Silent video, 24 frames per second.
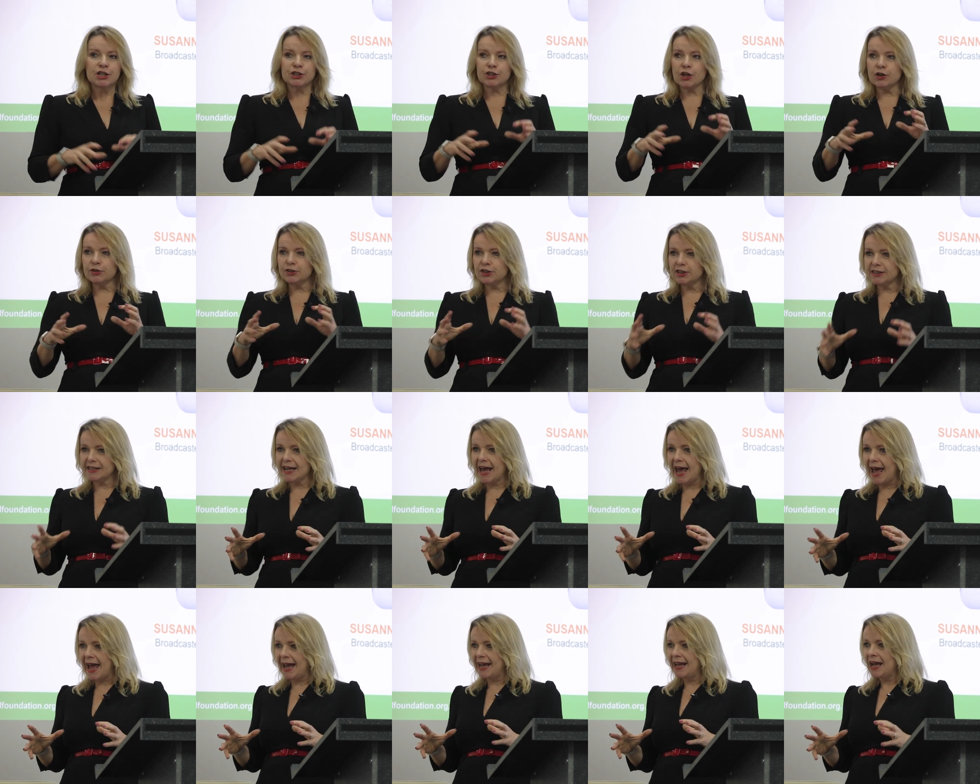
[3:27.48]
So
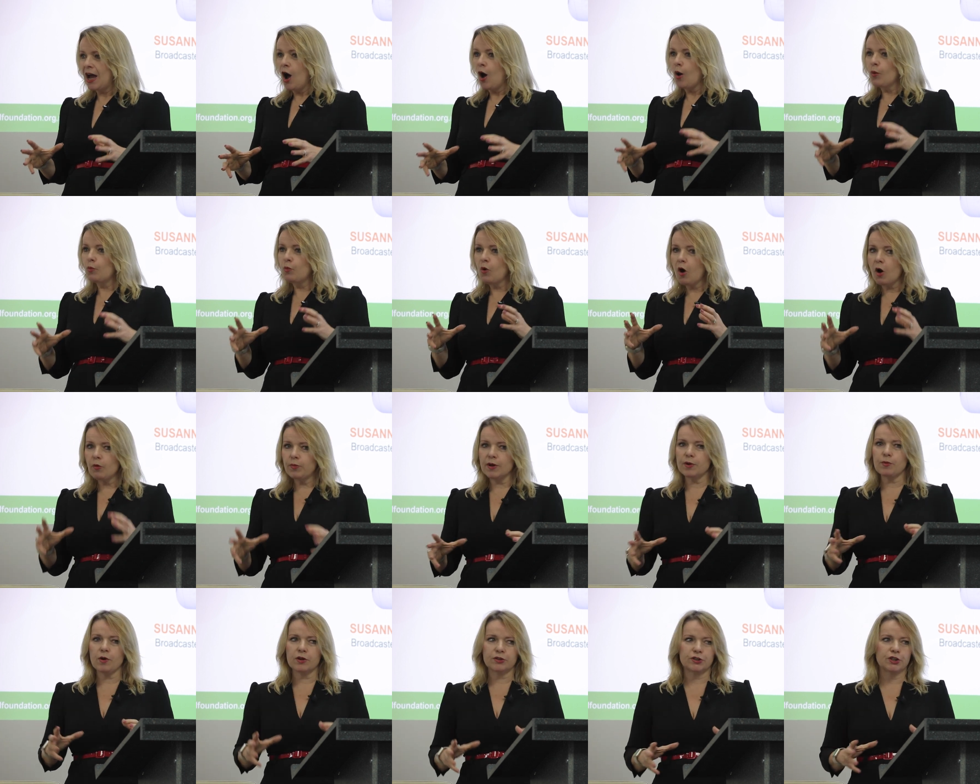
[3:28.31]
today, what
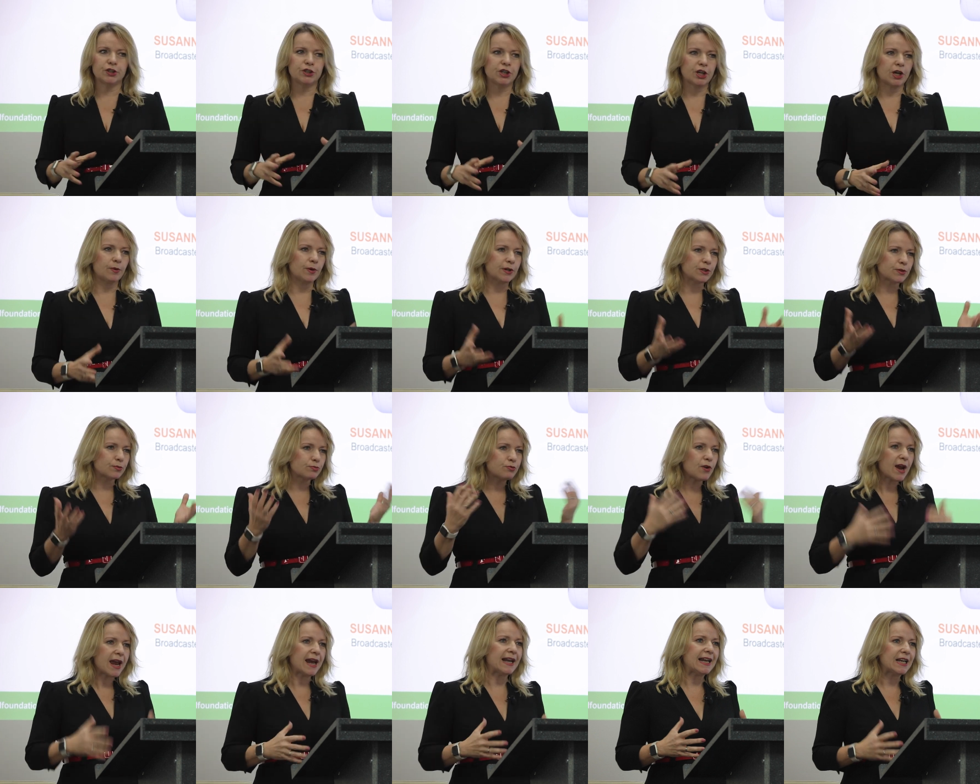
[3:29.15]
we want to do is
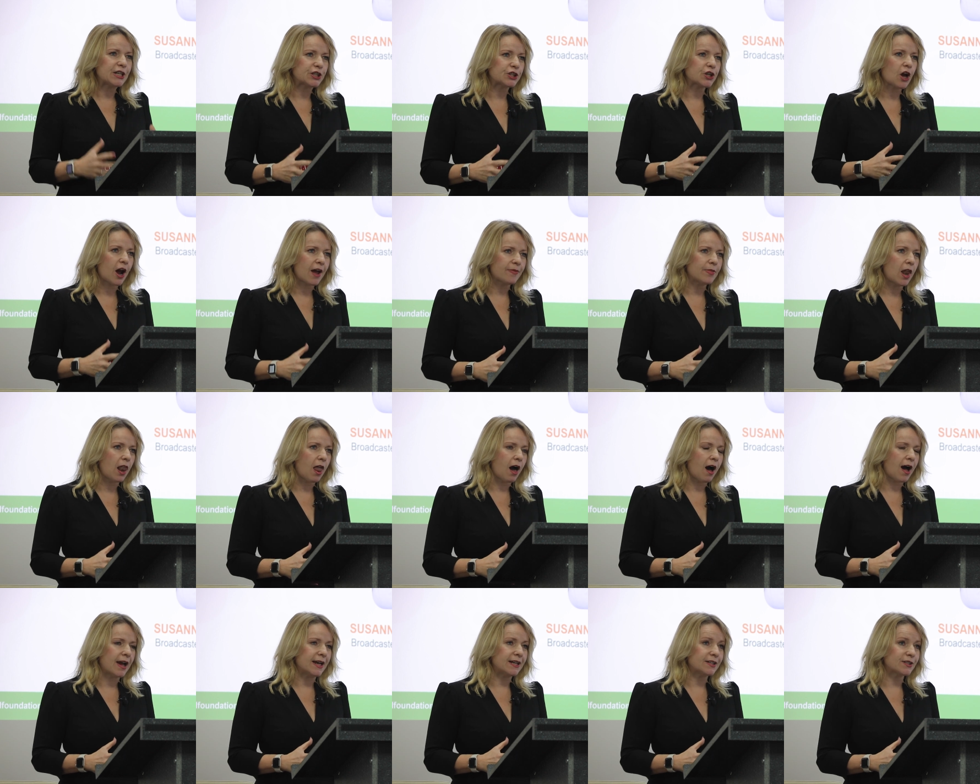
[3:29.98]
really shine the
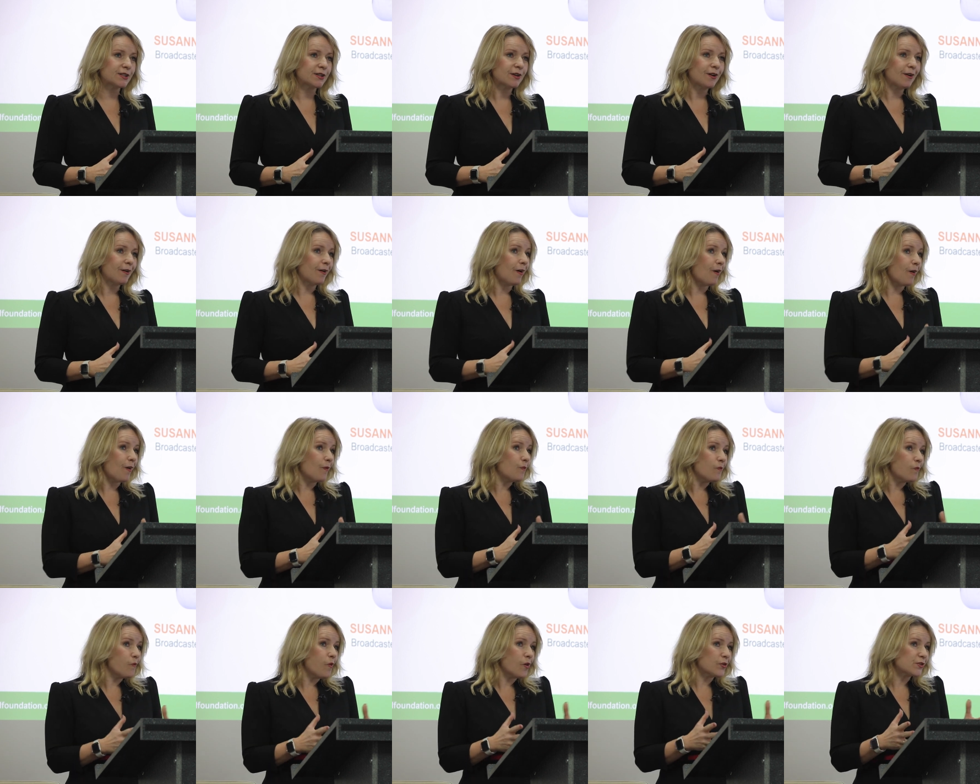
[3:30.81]
light on
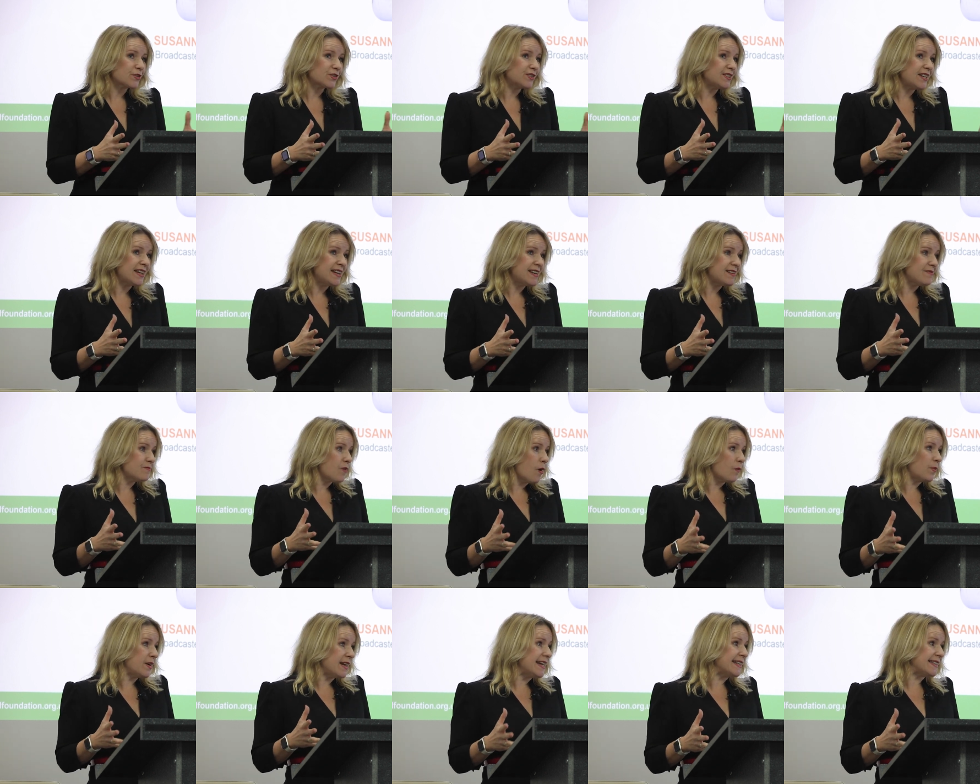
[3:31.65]
what's
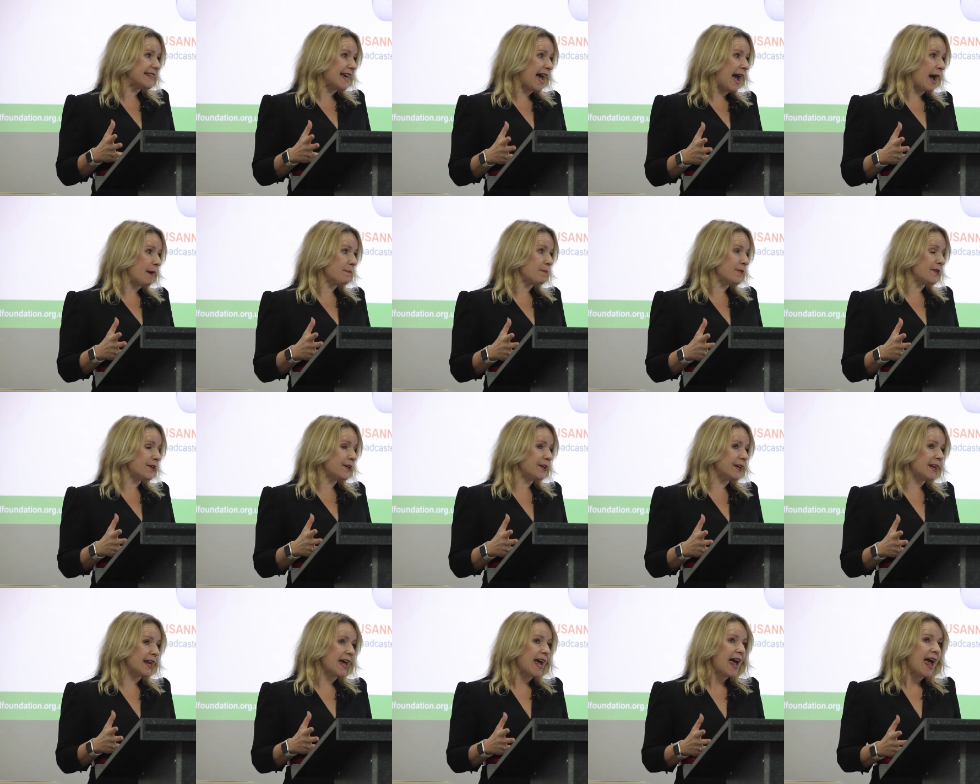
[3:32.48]
what we need to
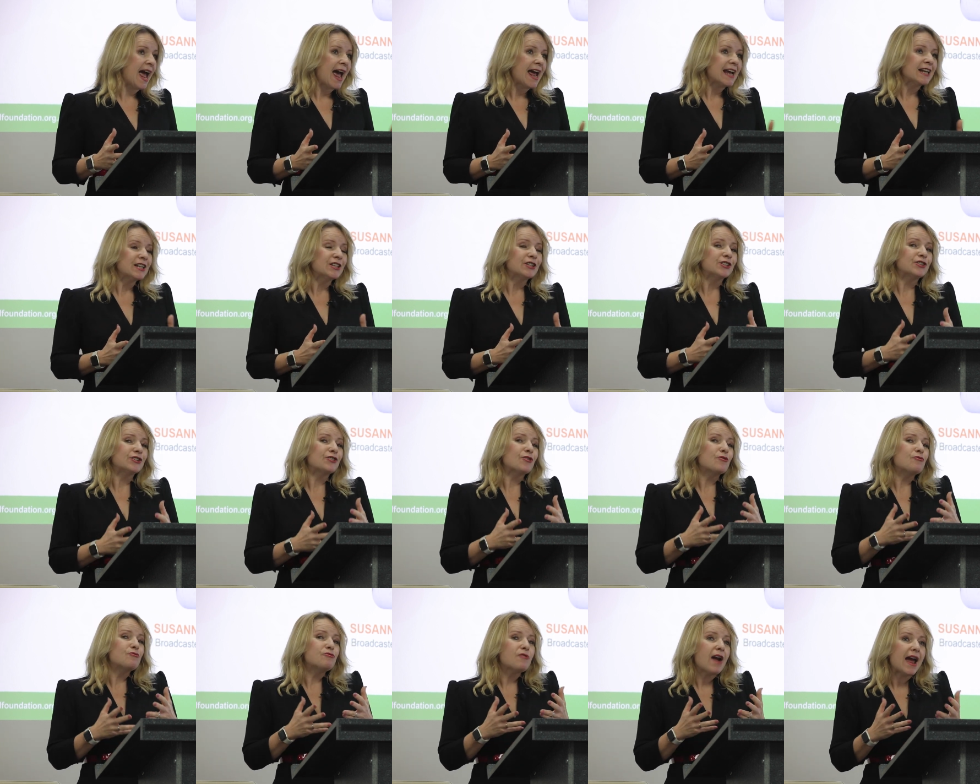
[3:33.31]
happen
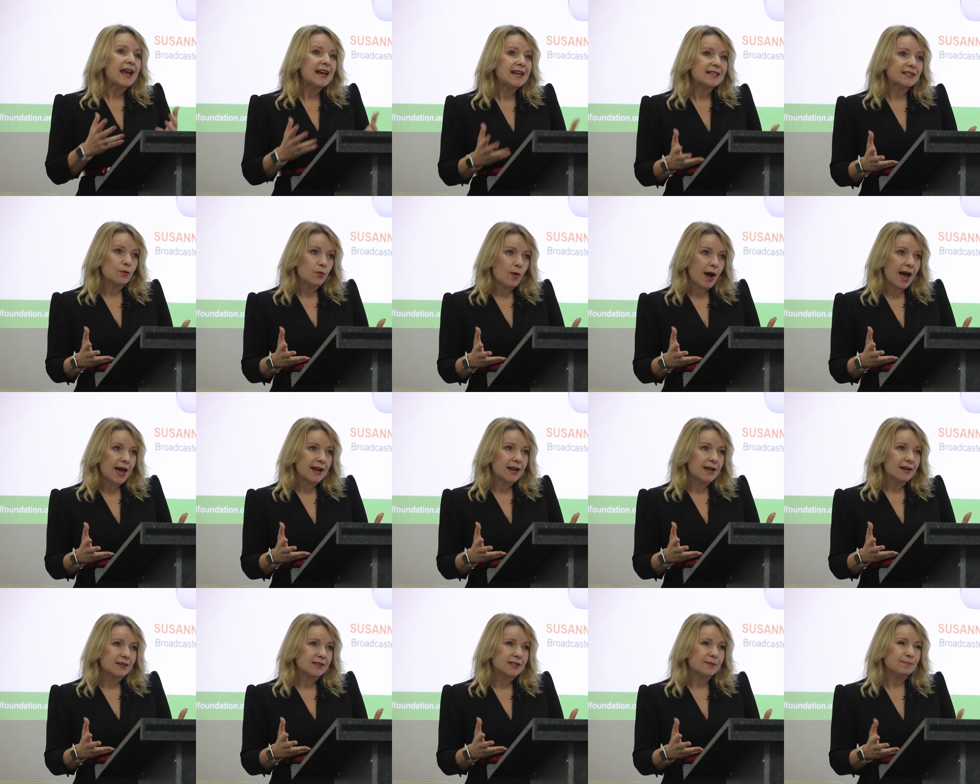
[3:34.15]
to raise
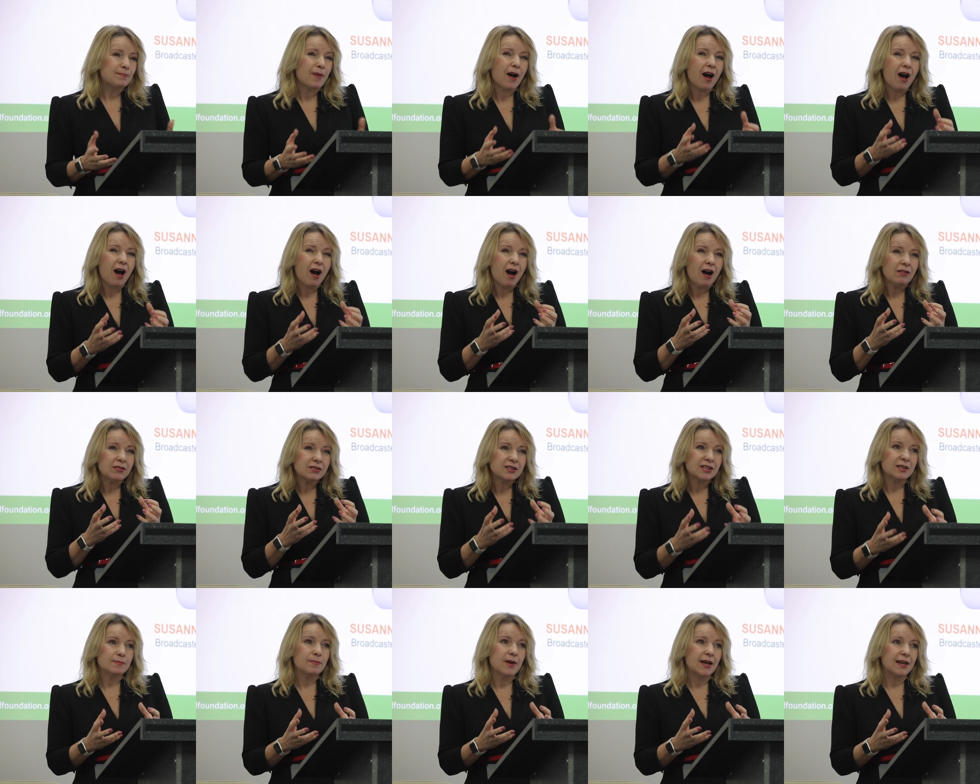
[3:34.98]
awareness, but
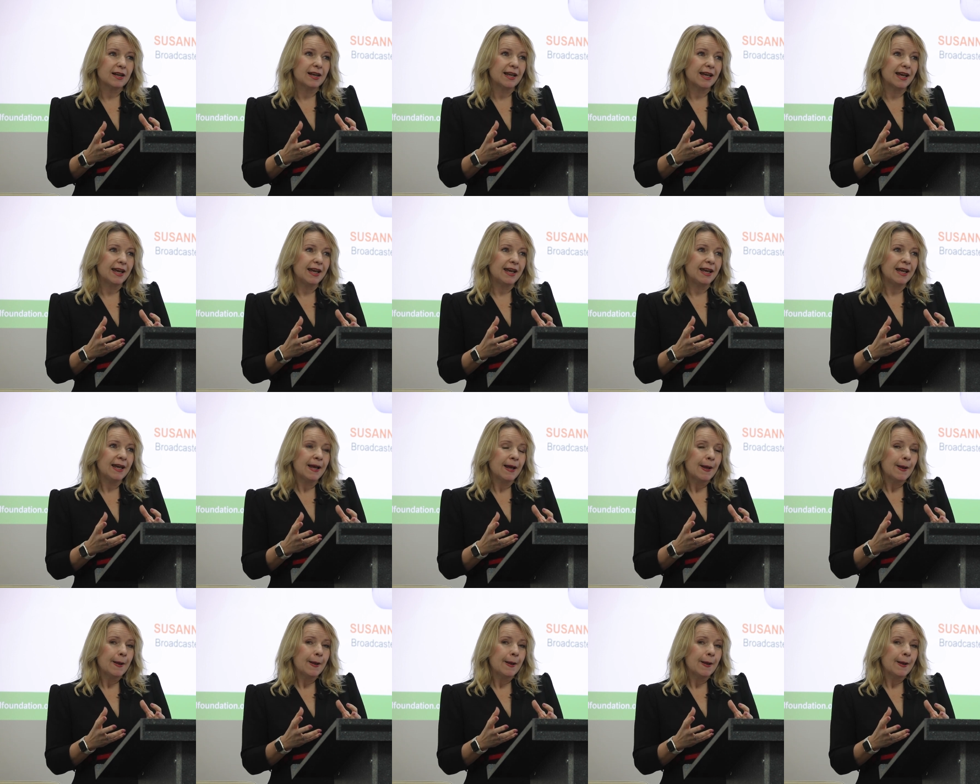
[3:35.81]
ultimately,